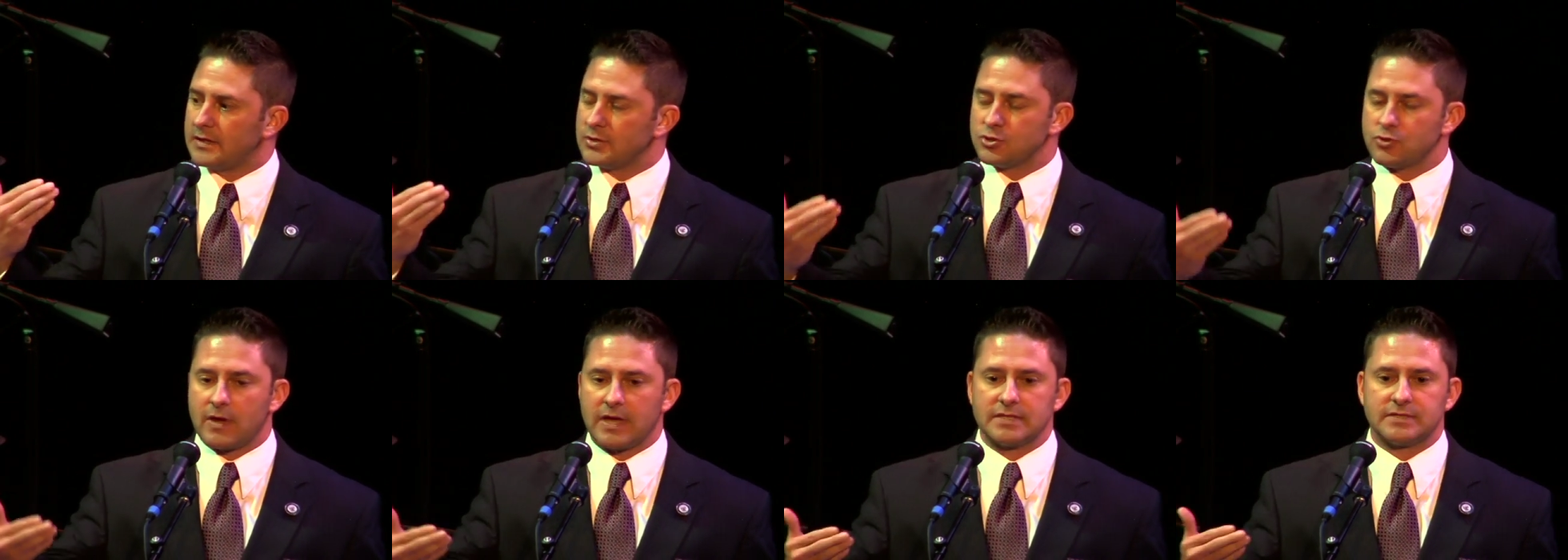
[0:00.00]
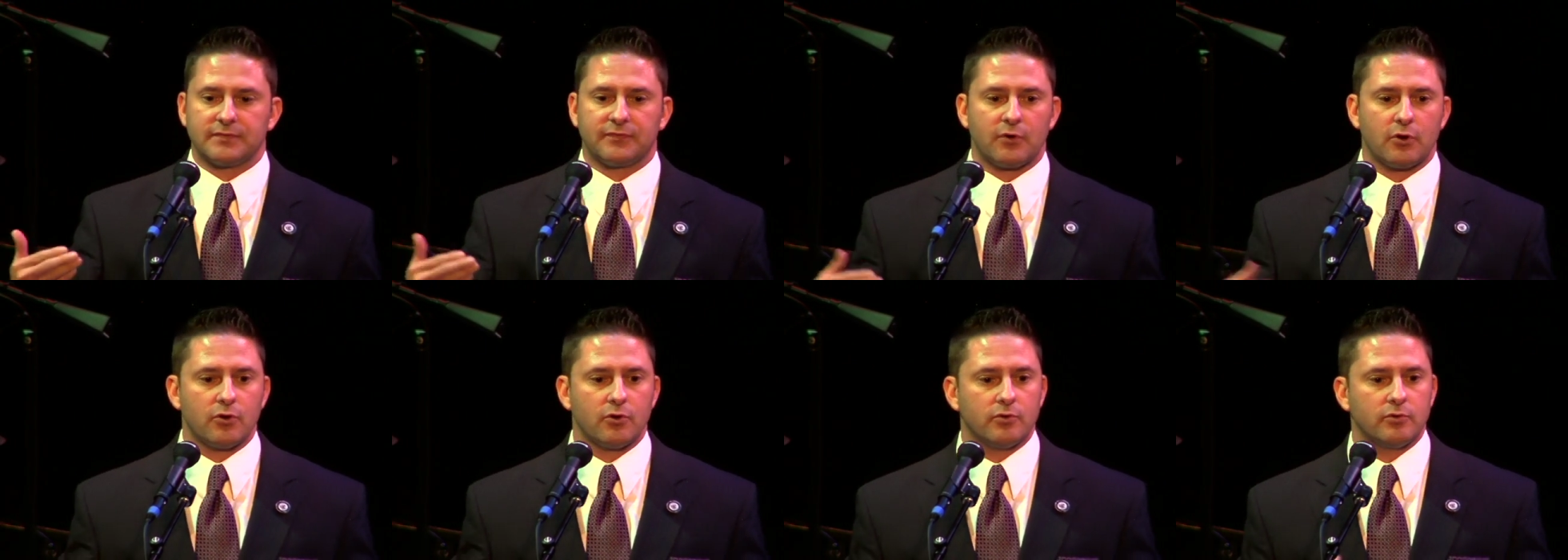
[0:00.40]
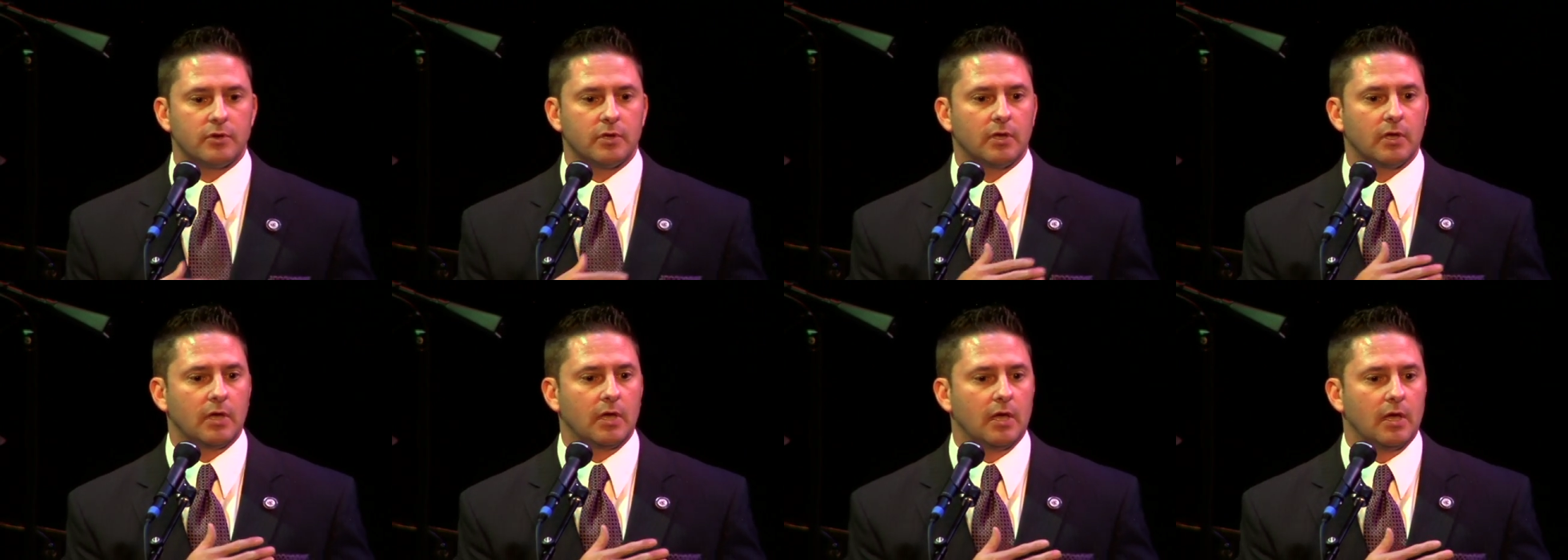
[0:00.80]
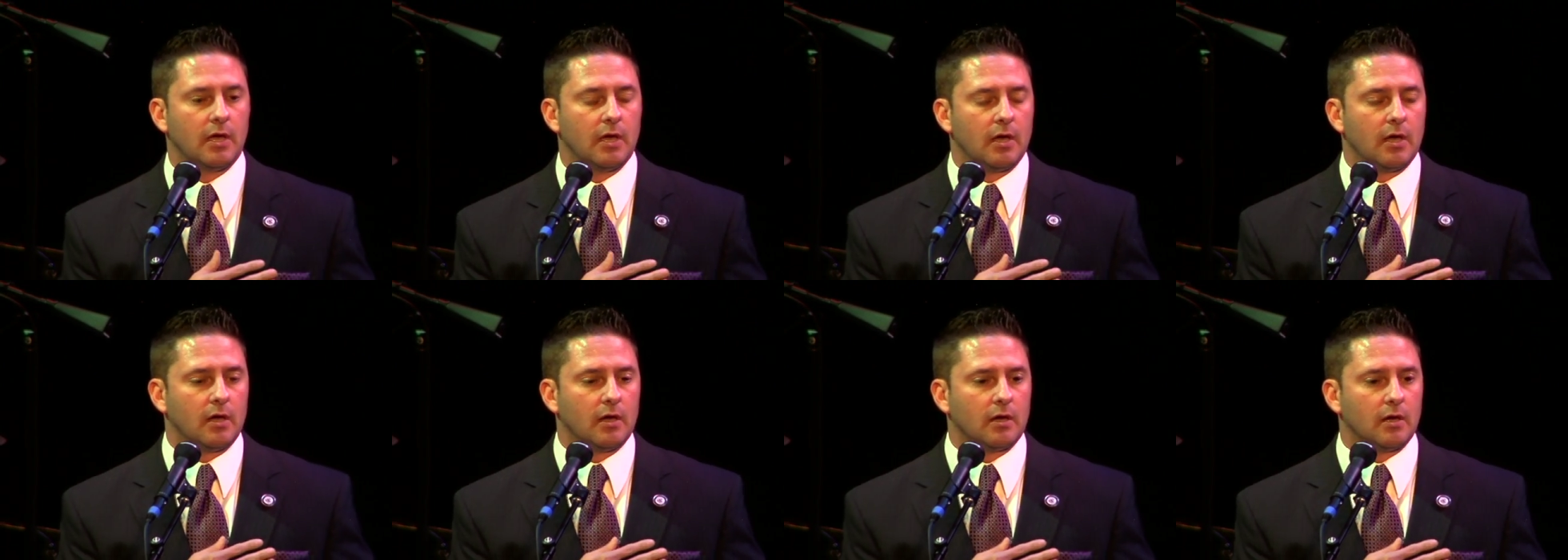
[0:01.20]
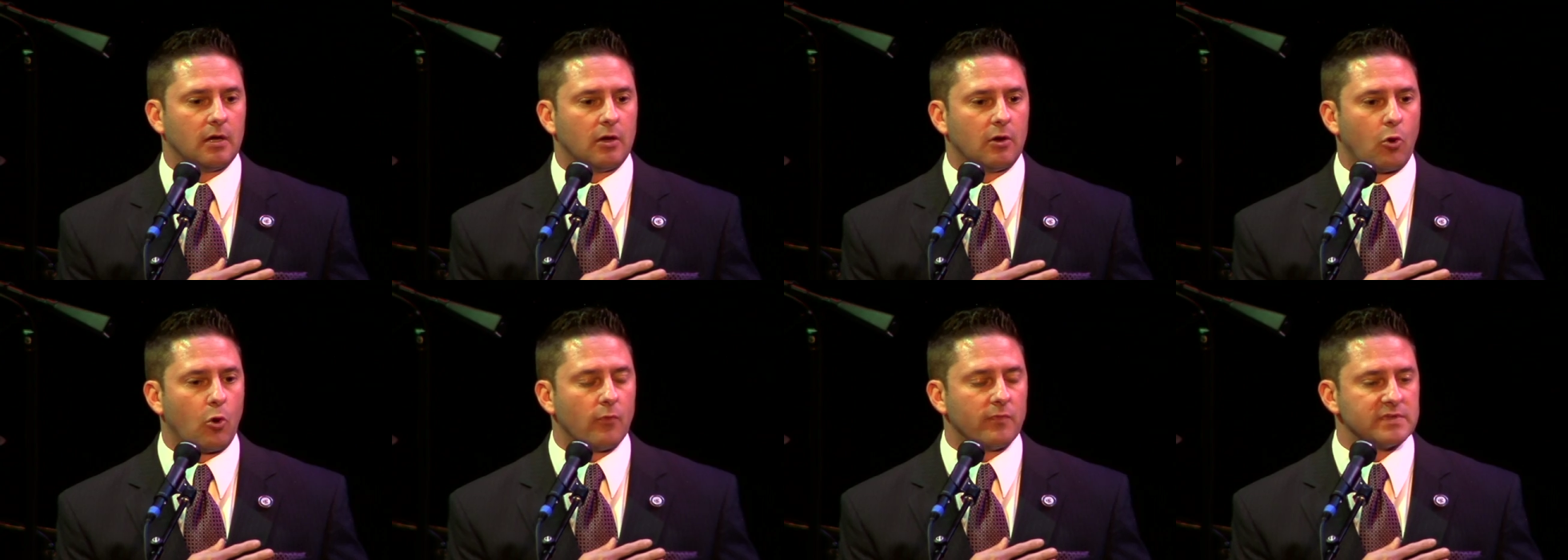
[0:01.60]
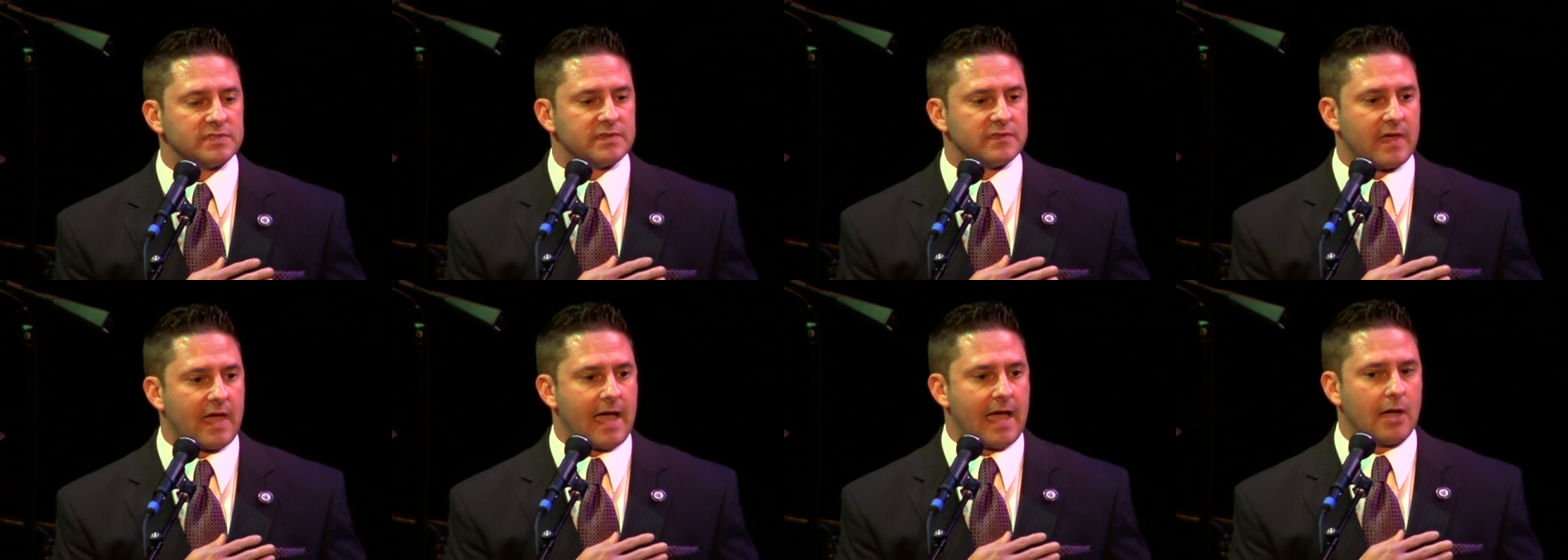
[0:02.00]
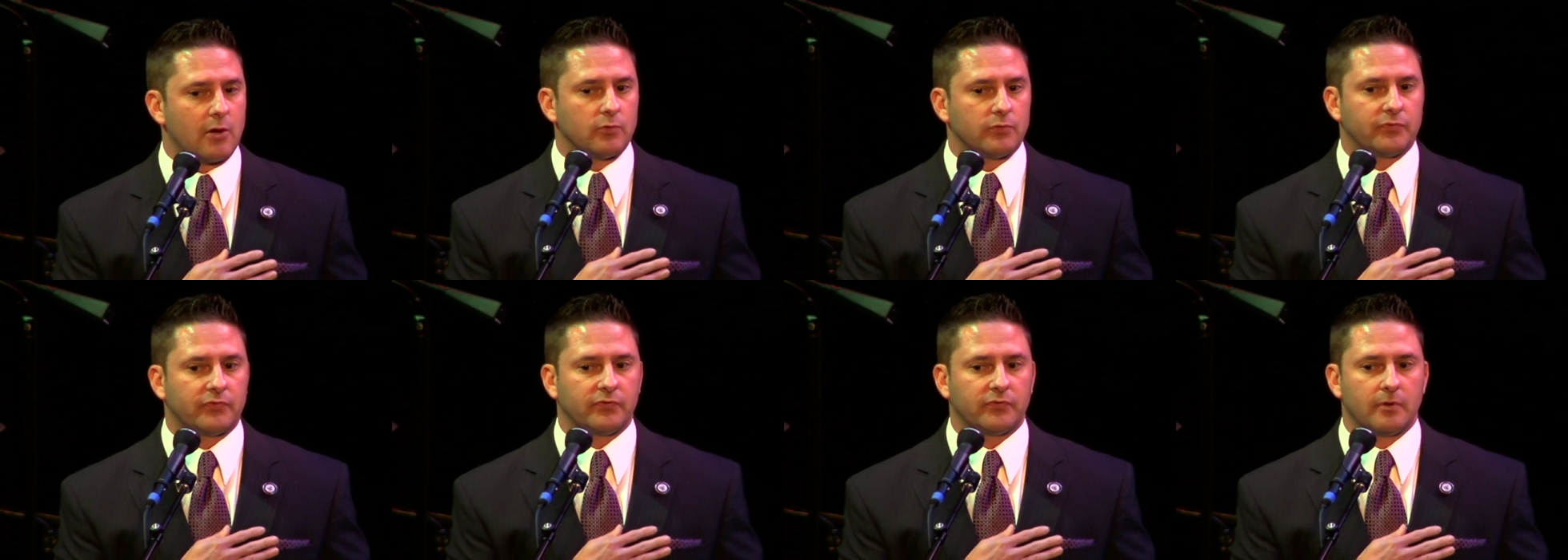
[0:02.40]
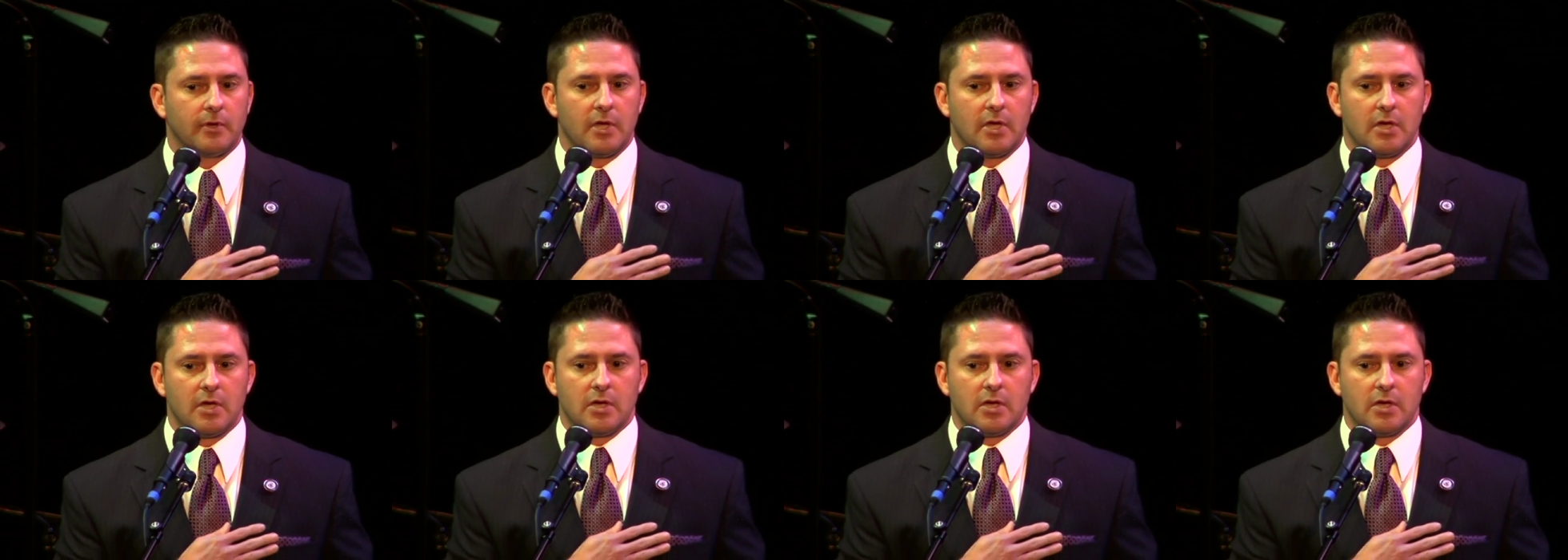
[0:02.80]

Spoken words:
and transferred over to the House.